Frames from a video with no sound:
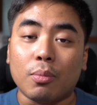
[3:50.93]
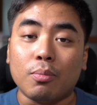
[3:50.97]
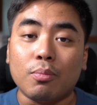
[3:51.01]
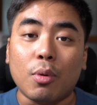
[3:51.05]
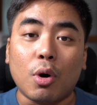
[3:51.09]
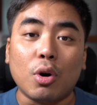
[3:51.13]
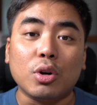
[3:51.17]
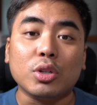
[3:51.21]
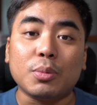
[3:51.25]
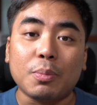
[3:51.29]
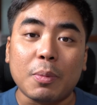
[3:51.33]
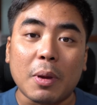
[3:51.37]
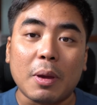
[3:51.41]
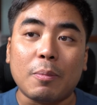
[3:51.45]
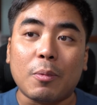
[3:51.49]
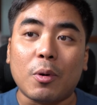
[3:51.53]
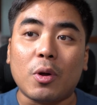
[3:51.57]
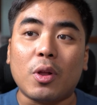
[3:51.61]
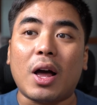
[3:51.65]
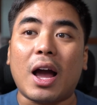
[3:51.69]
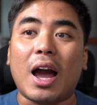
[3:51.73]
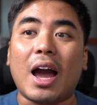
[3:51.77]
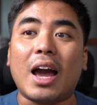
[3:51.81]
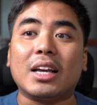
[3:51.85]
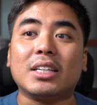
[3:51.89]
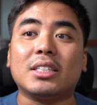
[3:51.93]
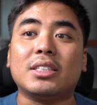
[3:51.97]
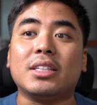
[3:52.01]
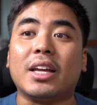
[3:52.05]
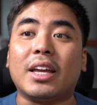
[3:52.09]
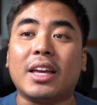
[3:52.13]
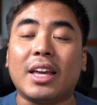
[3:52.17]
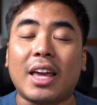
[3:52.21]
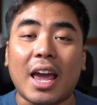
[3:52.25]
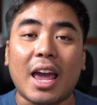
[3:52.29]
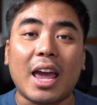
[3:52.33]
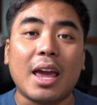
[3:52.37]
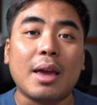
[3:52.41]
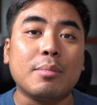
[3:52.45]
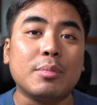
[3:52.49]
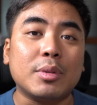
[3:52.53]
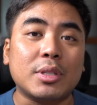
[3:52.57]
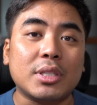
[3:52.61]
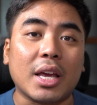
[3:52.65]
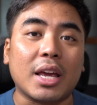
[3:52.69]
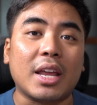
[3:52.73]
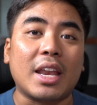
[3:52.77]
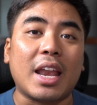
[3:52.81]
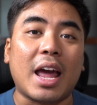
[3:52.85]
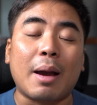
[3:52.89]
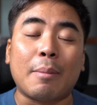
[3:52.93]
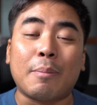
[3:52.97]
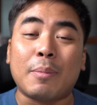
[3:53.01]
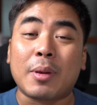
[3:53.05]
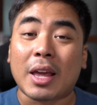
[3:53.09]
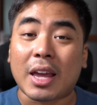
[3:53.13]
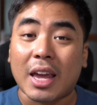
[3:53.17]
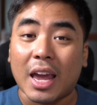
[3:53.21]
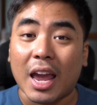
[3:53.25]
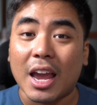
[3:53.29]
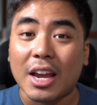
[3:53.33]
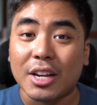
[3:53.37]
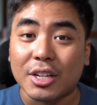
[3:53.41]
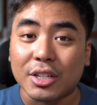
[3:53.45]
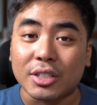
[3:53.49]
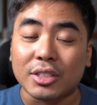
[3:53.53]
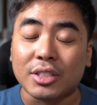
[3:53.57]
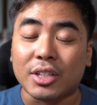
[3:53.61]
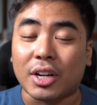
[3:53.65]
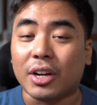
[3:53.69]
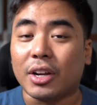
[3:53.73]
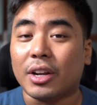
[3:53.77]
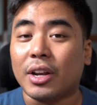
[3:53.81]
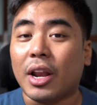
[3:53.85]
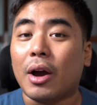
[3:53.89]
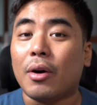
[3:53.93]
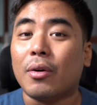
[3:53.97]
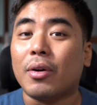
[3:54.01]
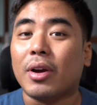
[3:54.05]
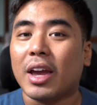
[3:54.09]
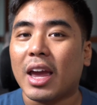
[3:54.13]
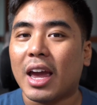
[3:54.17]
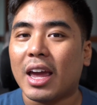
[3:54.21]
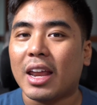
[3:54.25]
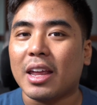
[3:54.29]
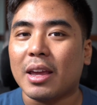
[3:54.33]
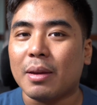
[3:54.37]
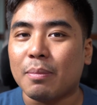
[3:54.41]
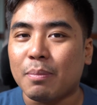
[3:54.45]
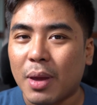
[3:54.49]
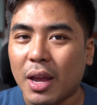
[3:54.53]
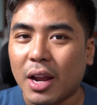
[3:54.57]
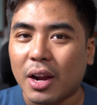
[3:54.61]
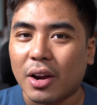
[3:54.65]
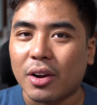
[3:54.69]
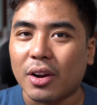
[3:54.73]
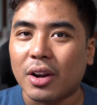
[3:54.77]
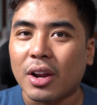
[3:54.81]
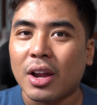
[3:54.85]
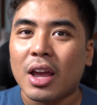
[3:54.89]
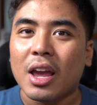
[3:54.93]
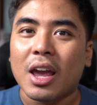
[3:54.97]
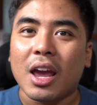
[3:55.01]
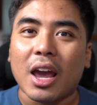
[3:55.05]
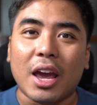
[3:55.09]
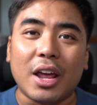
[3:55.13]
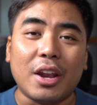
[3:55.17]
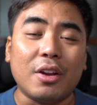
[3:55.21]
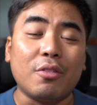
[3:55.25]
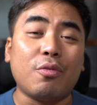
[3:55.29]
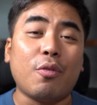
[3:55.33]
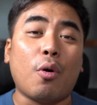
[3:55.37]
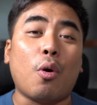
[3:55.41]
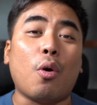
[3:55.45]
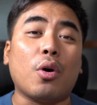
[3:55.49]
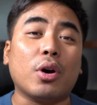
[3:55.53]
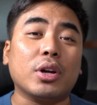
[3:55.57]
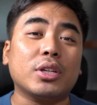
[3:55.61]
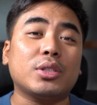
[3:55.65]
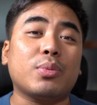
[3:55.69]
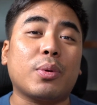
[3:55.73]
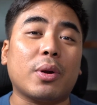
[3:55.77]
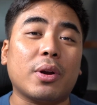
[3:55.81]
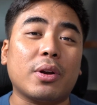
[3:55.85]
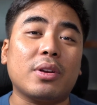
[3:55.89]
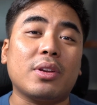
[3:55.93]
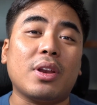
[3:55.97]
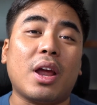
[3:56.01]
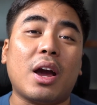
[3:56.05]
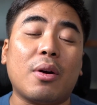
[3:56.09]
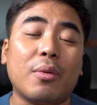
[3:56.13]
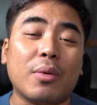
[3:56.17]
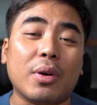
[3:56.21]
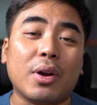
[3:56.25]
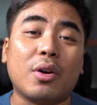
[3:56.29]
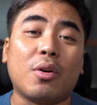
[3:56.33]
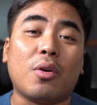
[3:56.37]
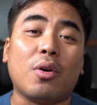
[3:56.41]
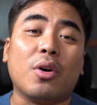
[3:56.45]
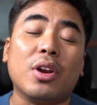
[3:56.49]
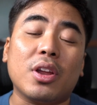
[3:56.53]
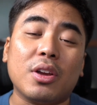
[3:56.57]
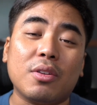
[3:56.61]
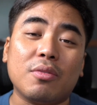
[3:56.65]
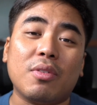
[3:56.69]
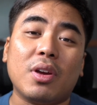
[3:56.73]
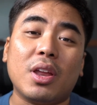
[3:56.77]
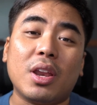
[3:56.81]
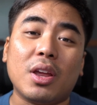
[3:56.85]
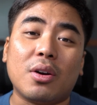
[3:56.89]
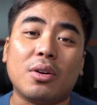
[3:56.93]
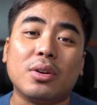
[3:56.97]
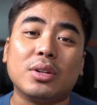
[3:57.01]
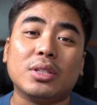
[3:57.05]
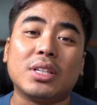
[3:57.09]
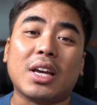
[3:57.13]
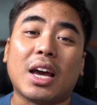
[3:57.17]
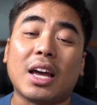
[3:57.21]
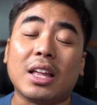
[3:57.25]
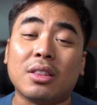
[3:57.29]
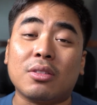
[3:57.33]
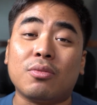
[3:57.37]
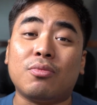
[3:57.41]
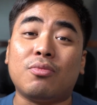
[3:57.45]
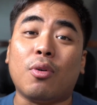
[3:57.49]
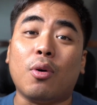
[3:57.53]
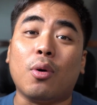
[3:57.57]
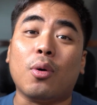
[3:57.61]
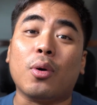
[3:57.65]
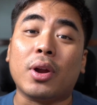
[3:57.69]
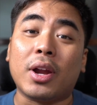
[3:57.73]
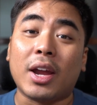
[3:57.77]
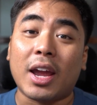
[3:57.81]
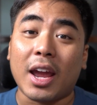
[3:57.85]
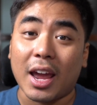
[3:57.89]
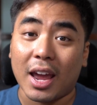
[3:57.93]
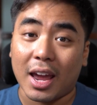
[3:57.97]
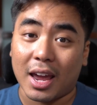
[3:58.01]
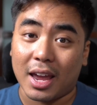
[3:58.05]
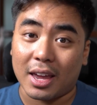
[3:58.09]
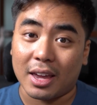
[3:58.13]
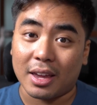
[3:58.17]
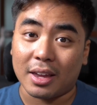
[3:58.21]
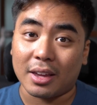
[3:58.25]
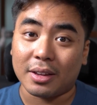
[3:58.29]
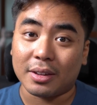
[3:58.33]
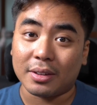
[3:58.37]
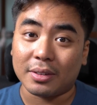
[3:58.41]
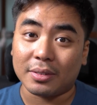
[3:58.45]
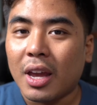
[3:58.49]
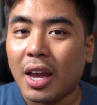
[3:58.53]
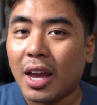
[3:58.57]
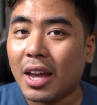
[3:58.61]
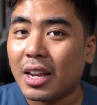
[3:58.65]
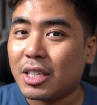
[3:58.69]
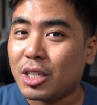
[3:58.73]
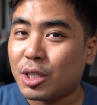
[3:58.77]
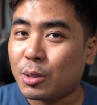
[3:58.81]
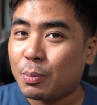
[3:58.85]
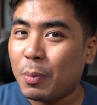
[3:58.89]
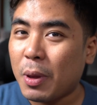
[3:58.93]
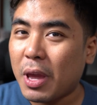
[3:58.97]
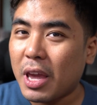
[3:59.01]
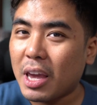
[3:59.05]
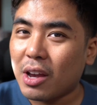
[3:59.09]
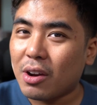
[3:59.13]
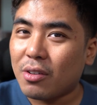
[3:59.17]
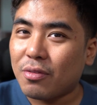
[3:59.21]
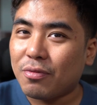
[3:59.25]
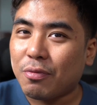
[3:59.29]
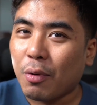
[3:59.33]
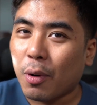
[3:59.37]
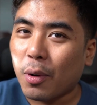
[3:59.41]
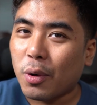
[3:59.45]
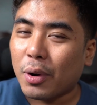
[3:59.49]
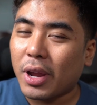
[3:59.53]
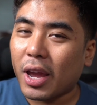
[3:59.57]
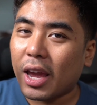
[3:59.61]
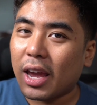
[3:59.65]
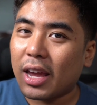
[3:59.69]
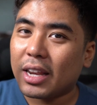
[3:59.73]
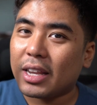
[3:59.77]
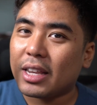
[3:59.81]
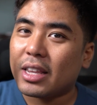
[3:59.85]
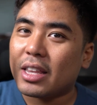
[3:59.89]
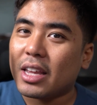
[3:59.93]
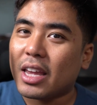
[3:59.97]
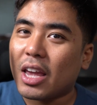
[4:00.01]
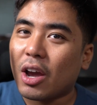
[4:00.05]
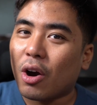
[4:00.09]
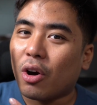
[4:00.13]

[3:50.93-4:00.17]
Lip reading: most people, as the games and applications are now getting bigger, and of course we're now recording videos at 4K. And speaking of 4K, the